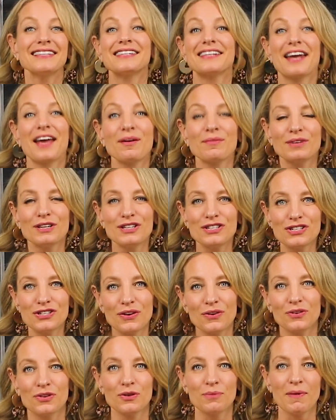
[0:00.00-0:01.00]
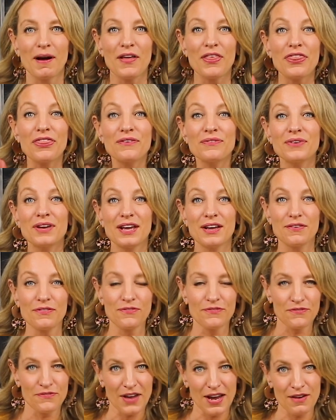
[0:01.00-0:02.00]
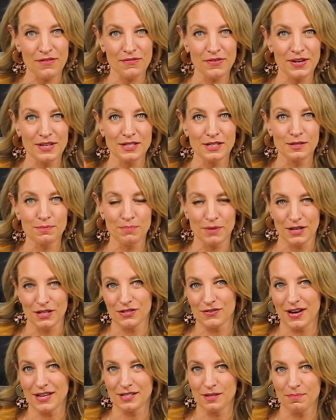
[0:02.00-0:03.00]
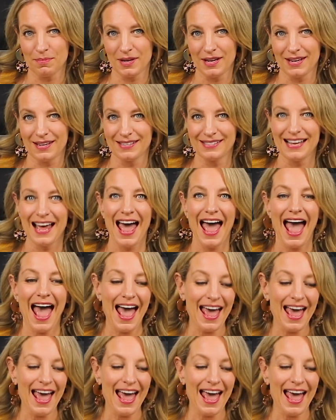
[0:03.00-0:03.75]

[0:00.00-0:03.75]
Today I'm going to show you my 3 favorite spritz recipes